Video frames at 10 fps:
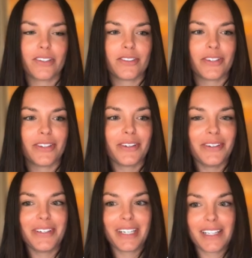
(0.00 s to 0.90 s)
So you
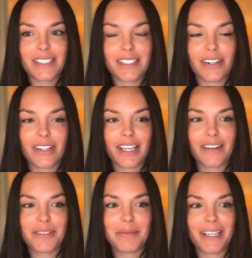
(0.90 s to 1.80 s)
don't
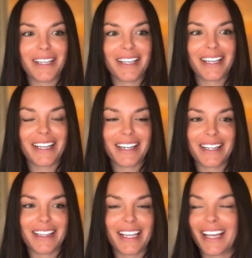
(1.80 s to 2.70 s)
necessarily have to be
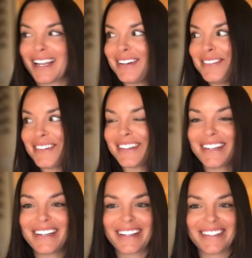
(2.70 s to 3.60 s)
hit in the head
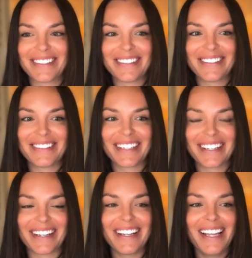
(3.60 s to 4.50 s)
for a concussion to
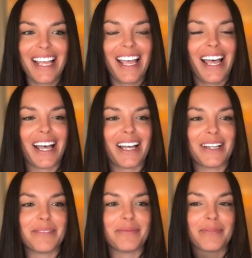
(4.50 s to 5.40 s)
occur.
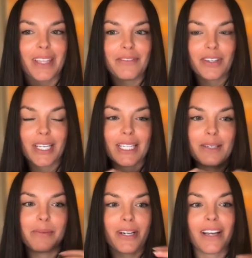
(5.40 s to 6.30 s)
If you're
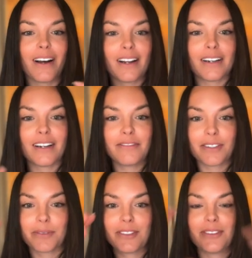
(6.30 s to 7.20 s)
hit in the body hard
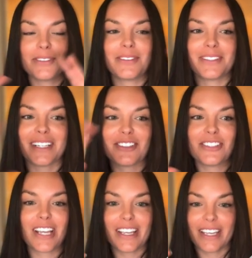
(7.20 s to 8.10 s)
enough, it will still cause
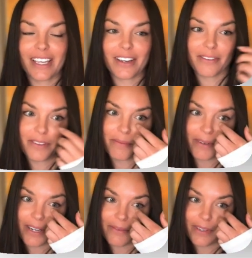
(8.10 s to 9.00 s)
that shaking of
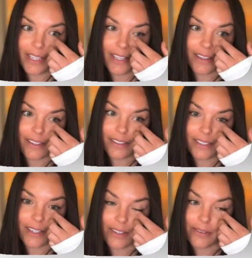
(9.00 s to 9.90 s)
your brain within
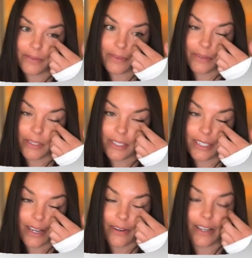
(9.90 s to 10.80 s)
the skull,
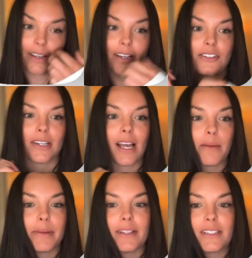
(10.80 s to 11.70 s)
which is how a
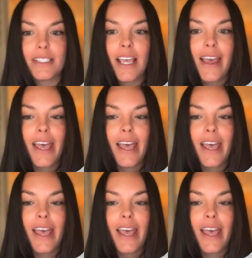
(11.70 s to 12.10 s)
concussion happens.